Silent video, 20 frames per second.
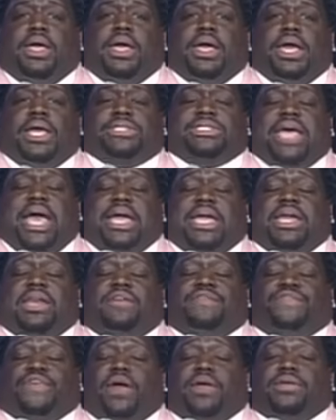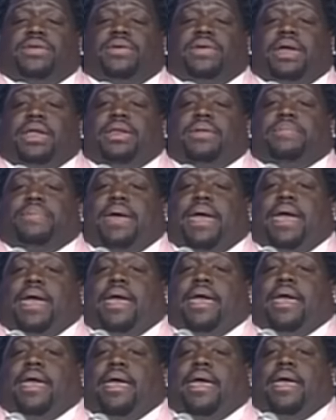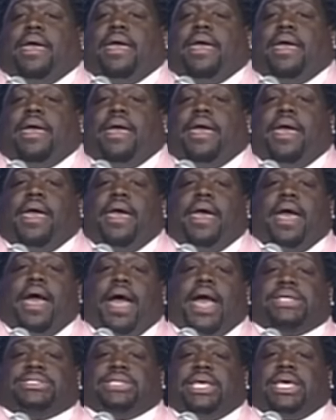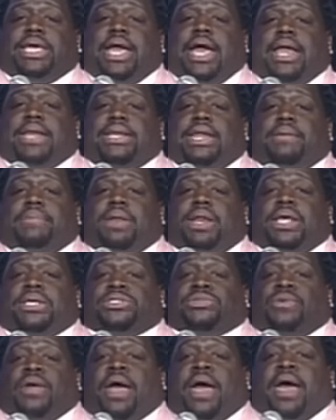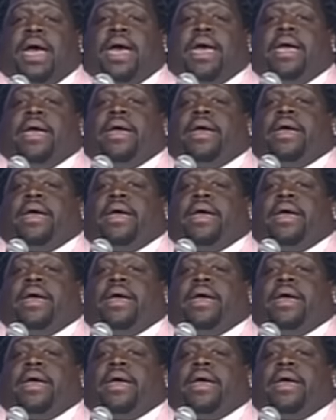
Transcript: He said, I get in the front, you get in the back. I said, God damn it, let's ride.